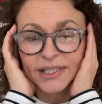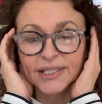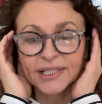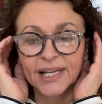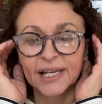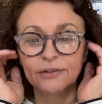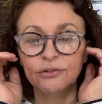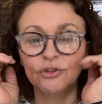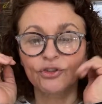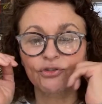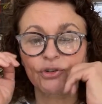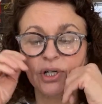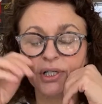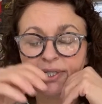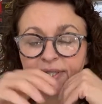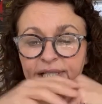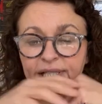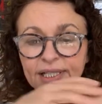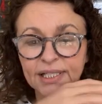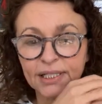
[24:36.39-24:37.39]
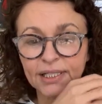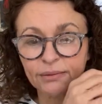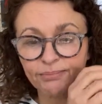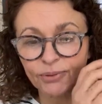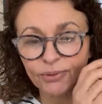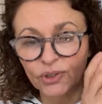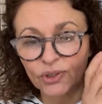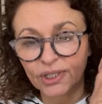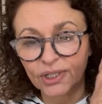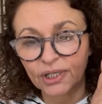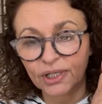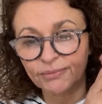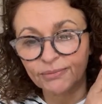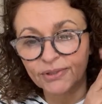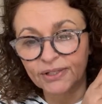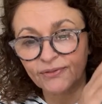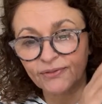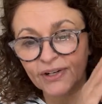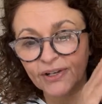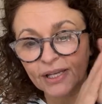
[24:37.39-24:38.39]
to tackle drug dealing, boost the
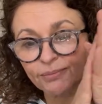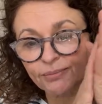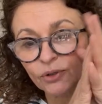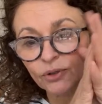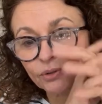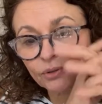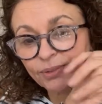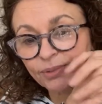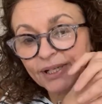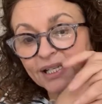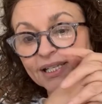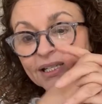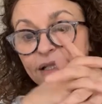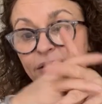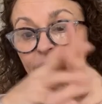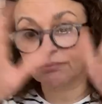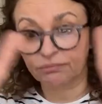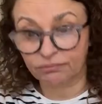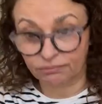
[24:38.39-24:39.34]
numbers of neighbourhood police.